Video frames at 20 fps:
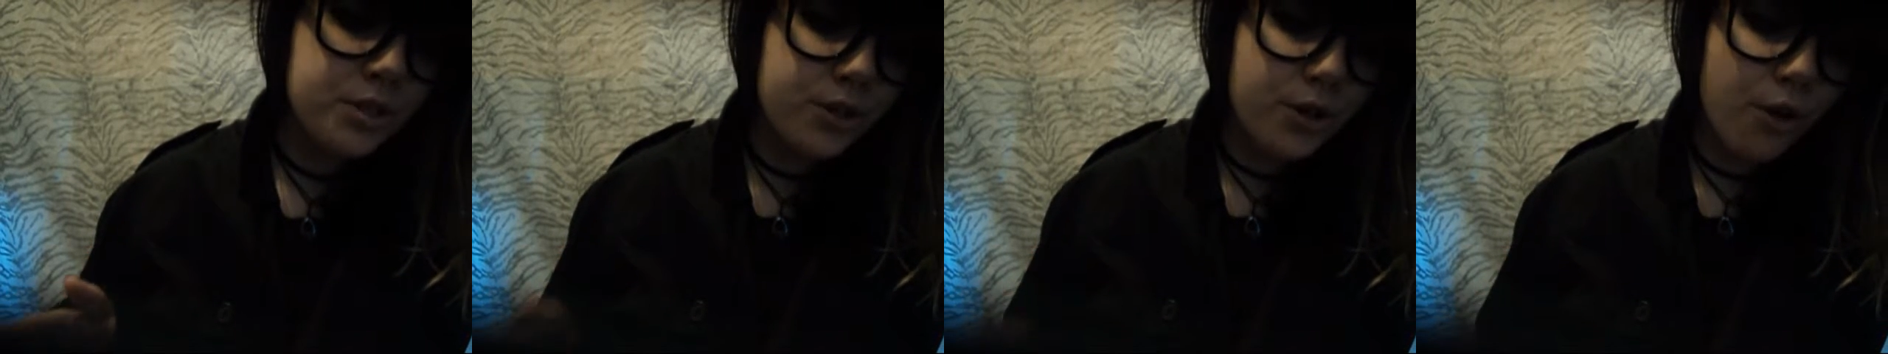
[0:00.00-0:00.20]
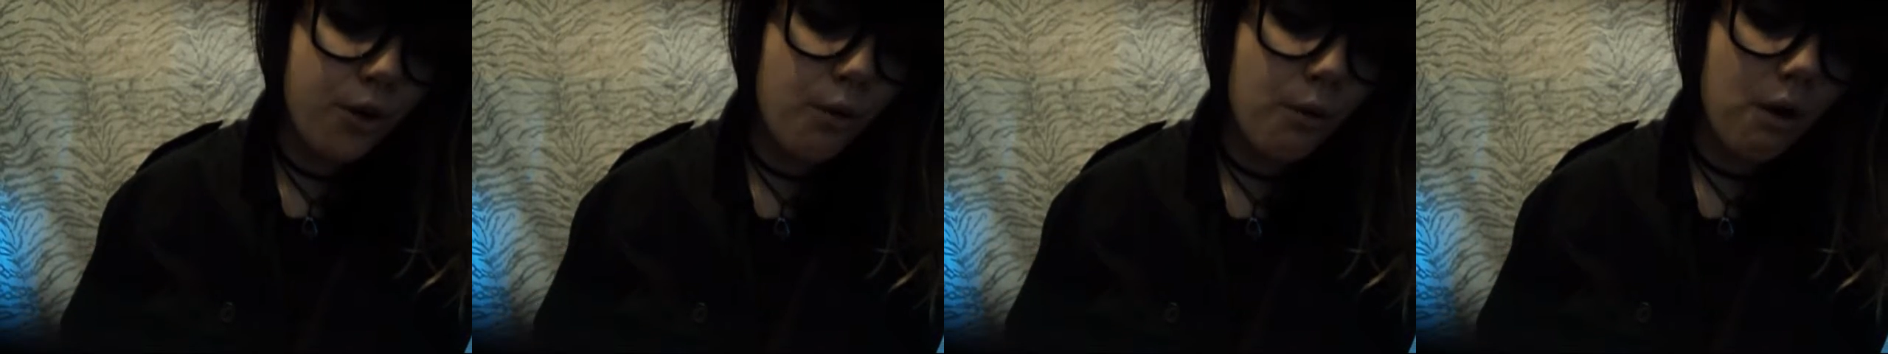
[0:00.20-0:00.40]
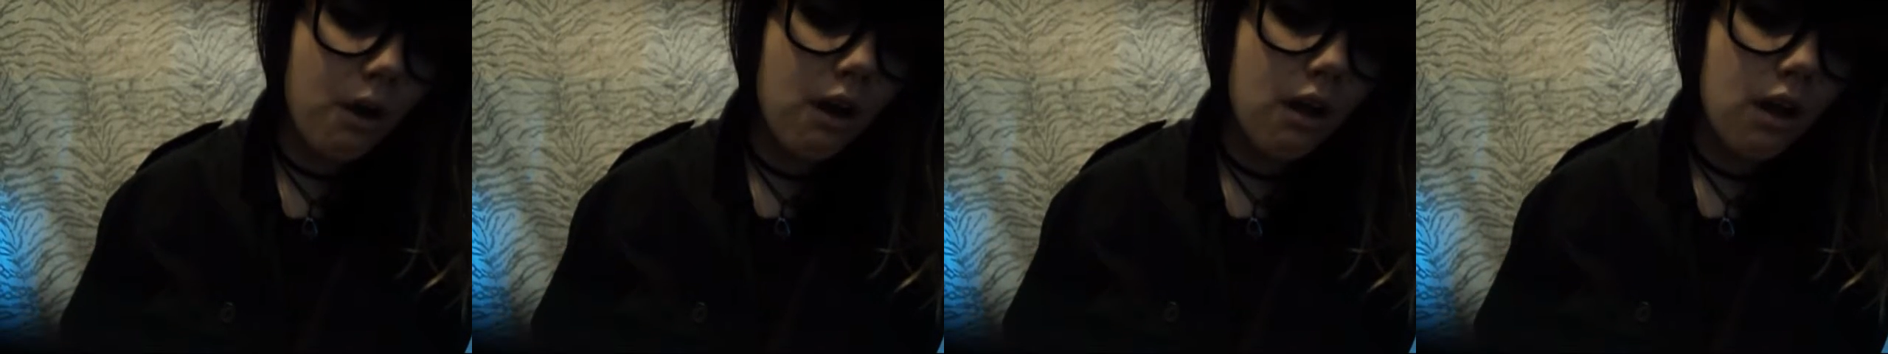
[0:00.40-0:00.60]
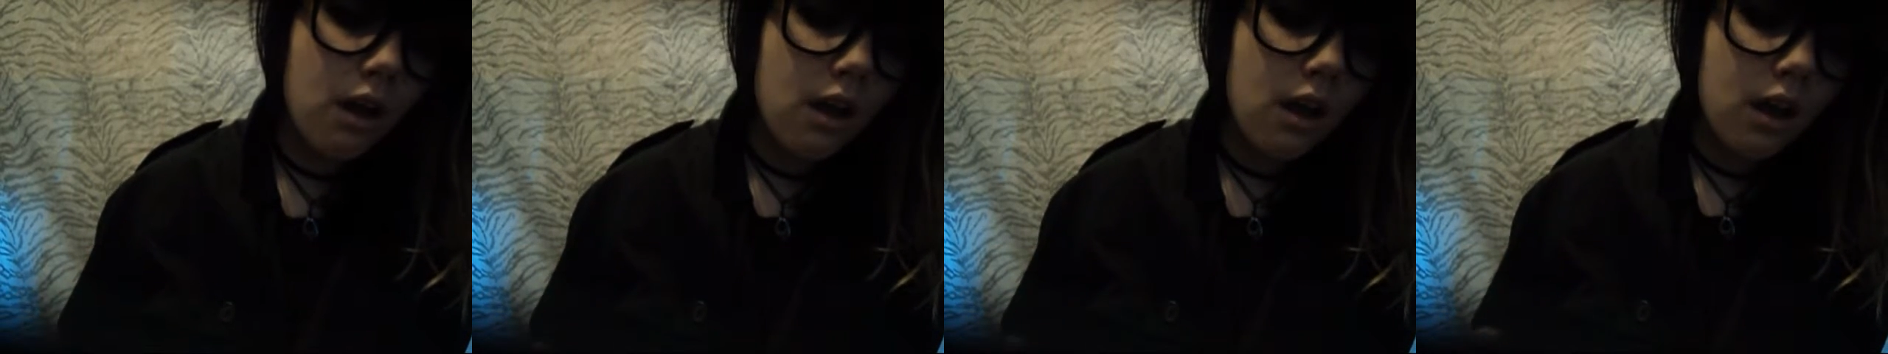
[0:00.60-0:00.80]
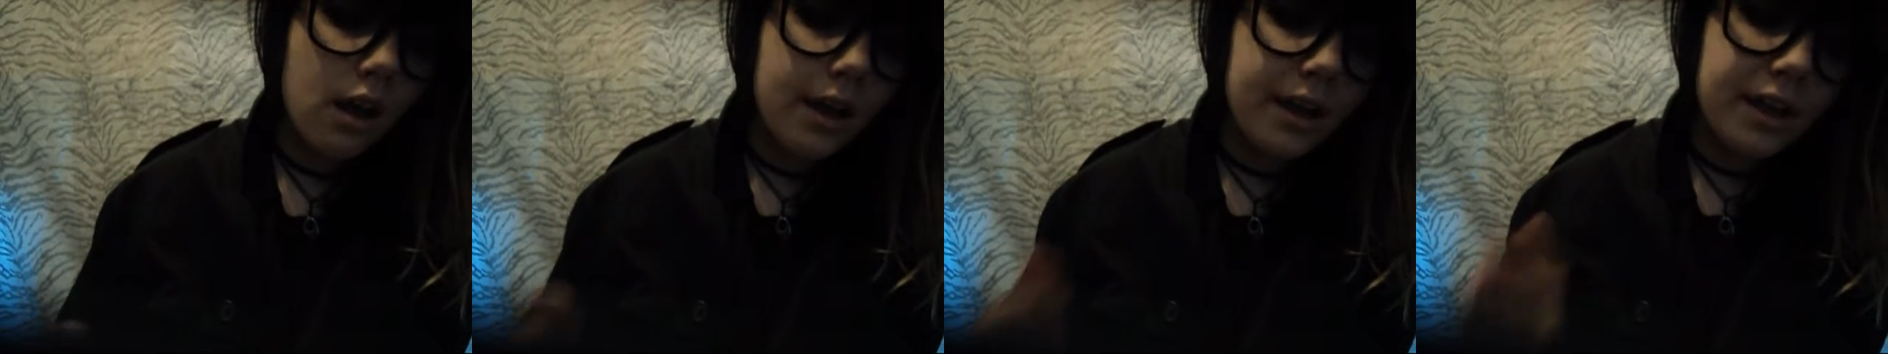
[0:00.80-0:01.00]
So,
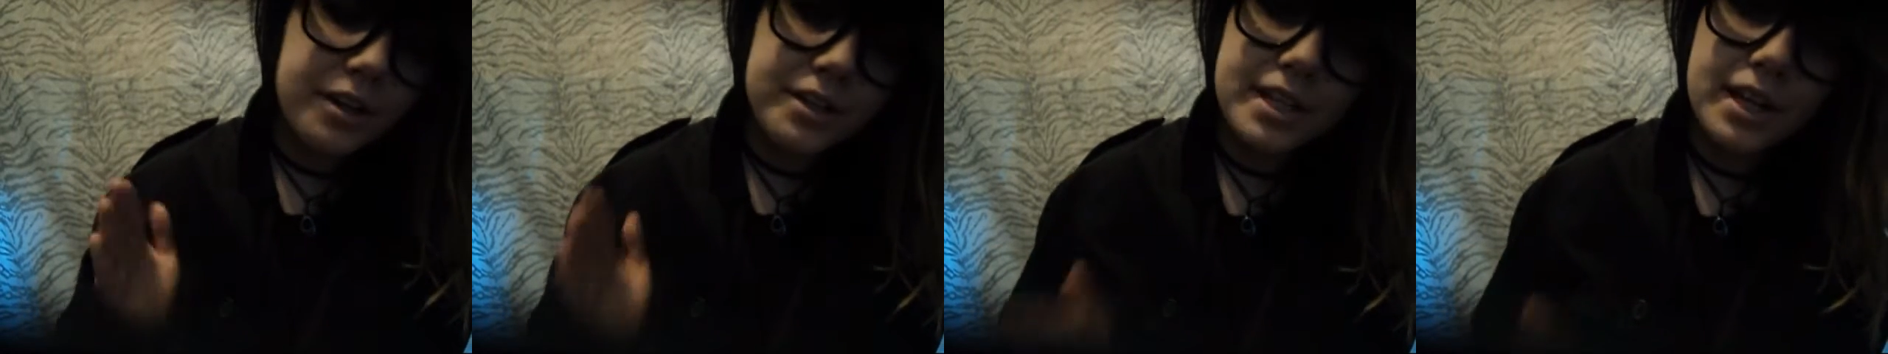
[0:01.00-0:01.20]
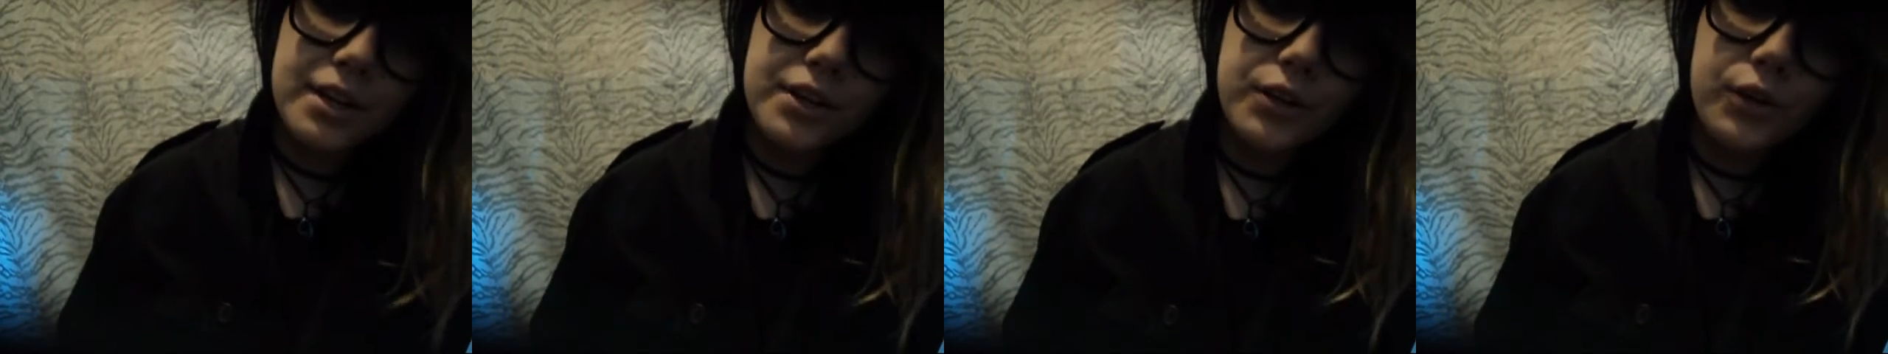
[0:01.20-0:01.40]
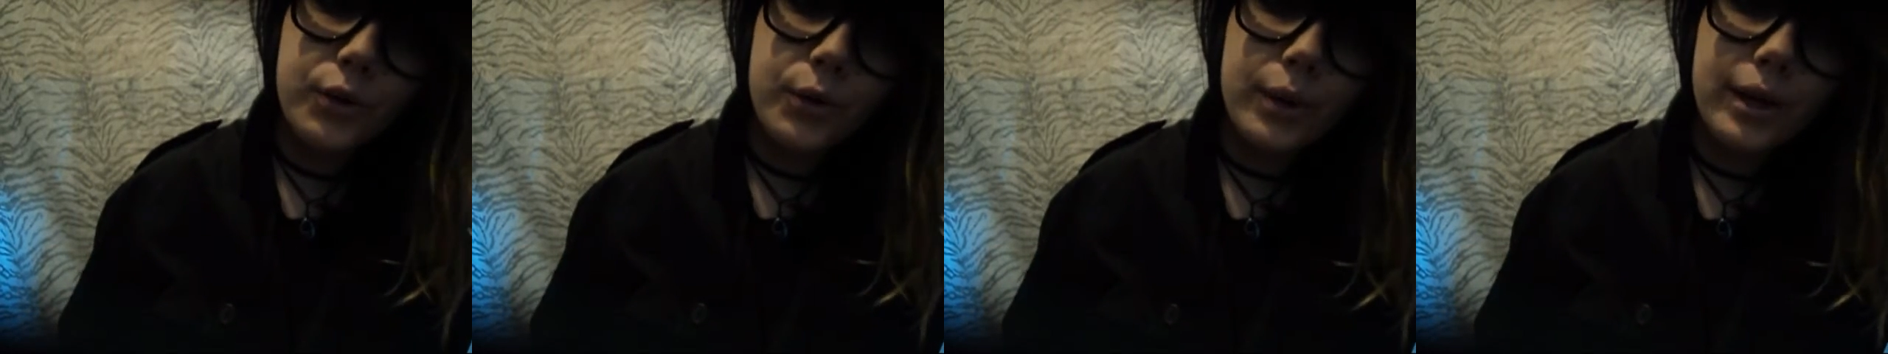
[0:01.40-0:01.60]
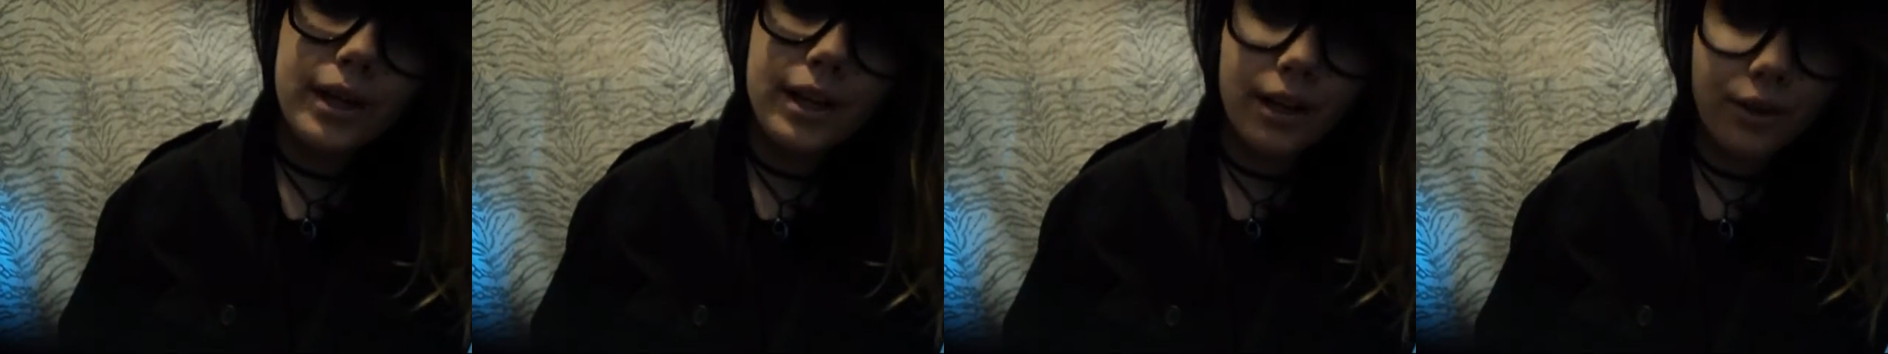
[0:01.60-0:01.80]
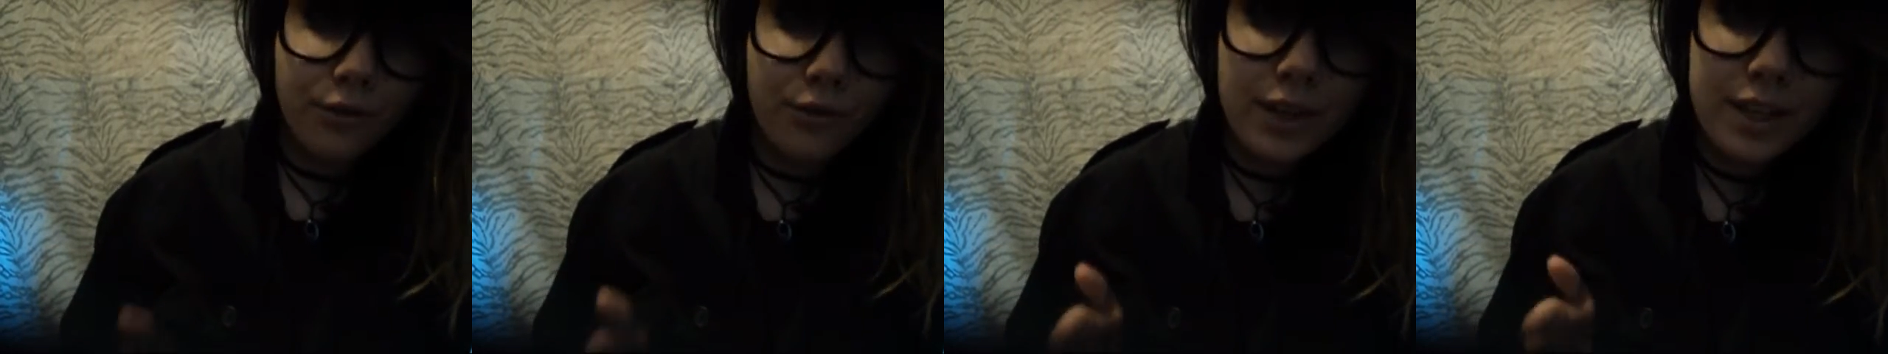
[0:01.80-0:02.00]
here's how you do it
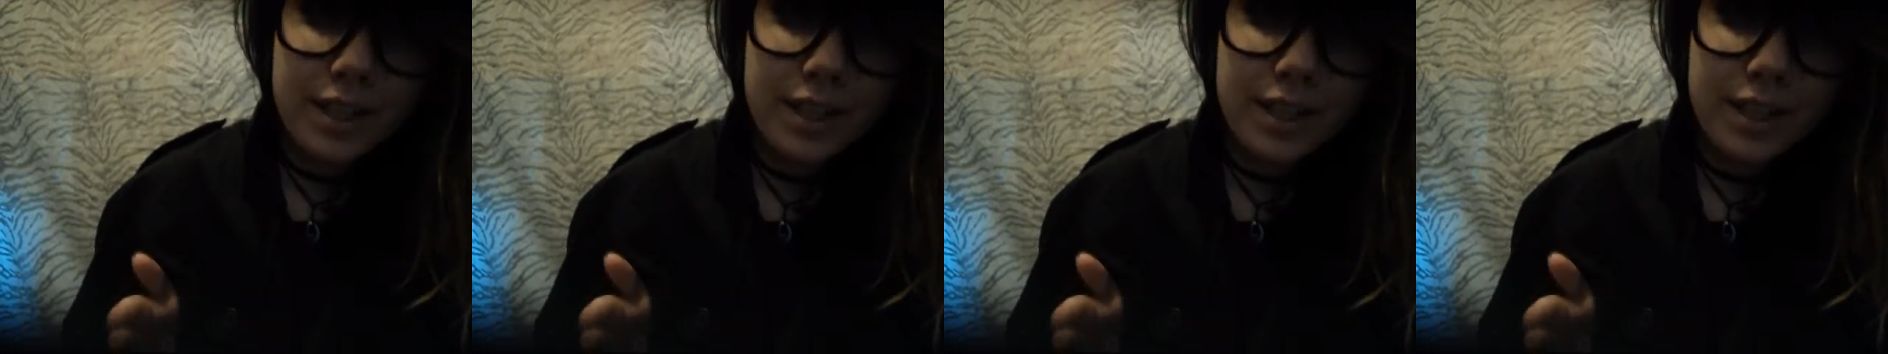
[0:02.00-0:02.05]
if